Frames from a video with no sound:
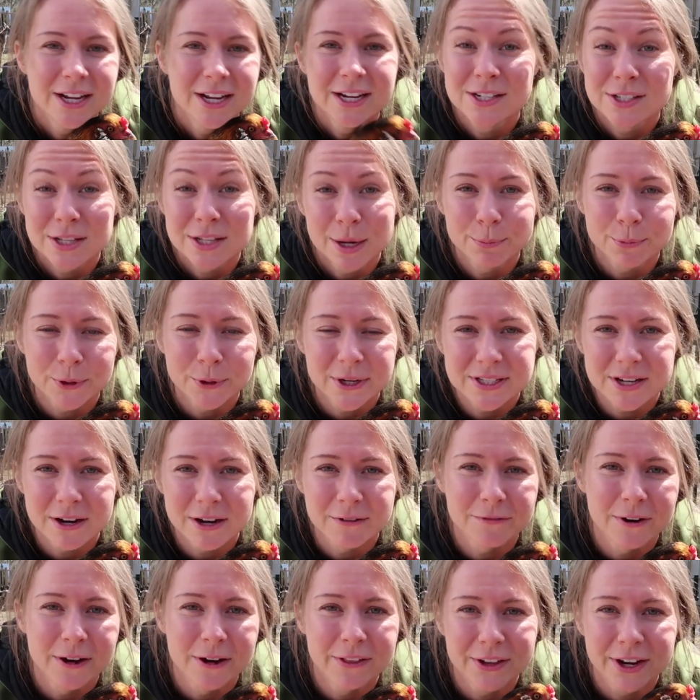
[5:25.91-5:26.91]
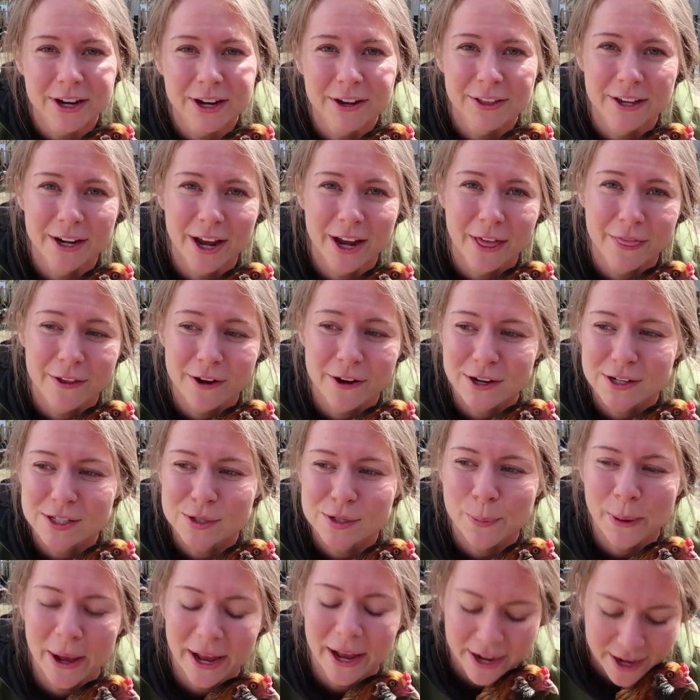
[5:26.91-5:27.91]
Some breeds are friendlier than others,
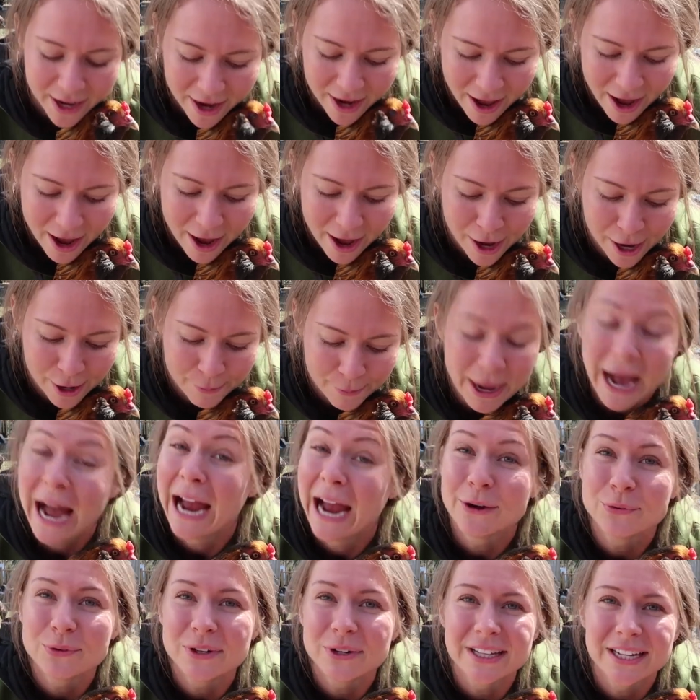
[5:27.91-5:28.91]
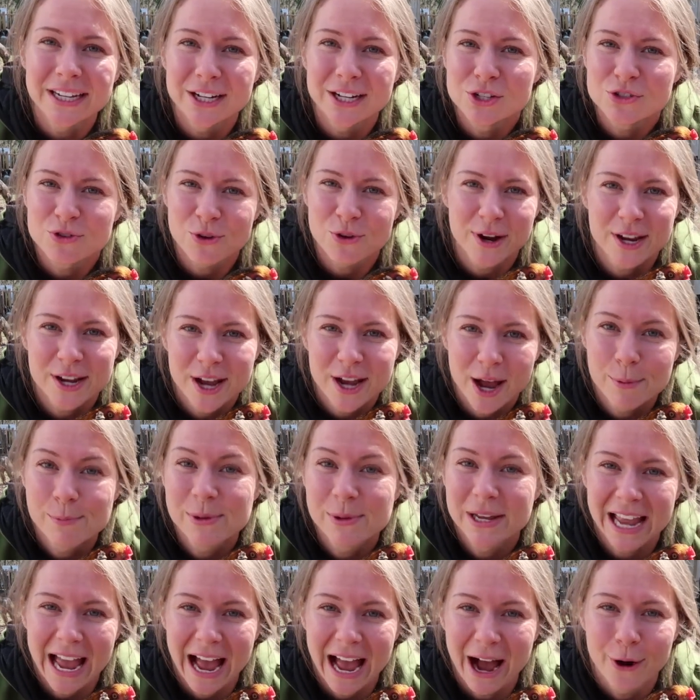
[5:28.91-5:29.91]
but um, I really enjoy
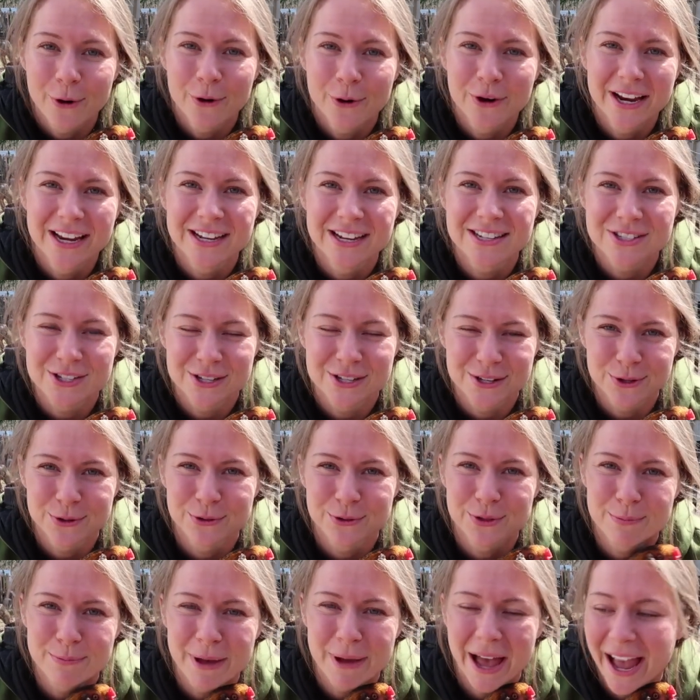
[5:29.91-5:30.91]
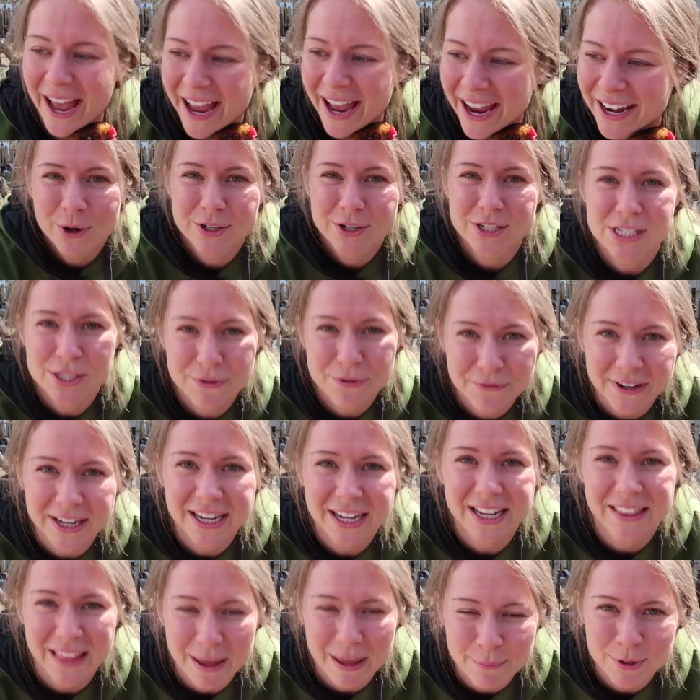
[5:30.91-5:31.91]
coming out into the pen or just
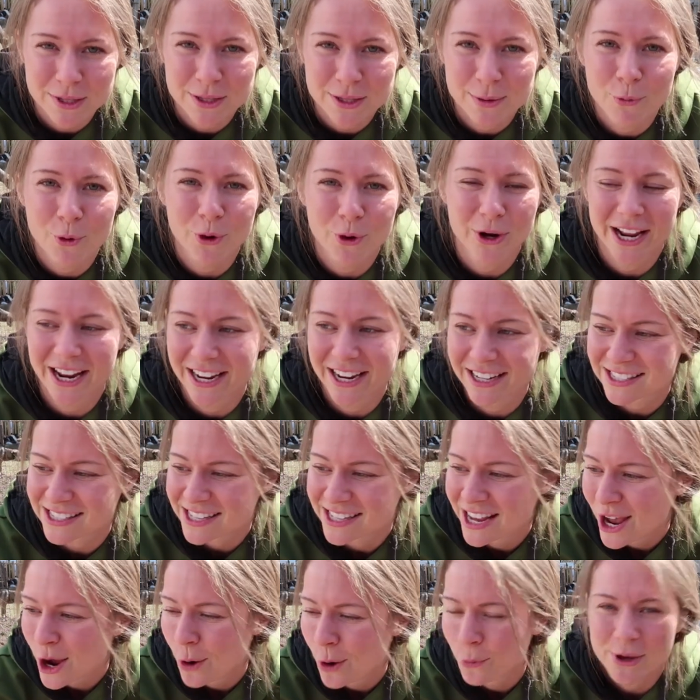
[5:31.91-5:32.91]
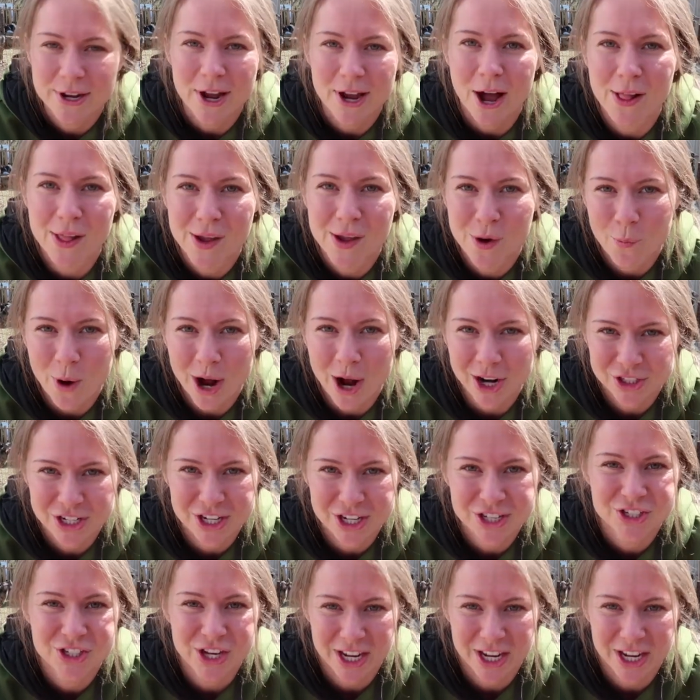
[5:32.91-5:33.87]
feeding them in the mornings. We call it watching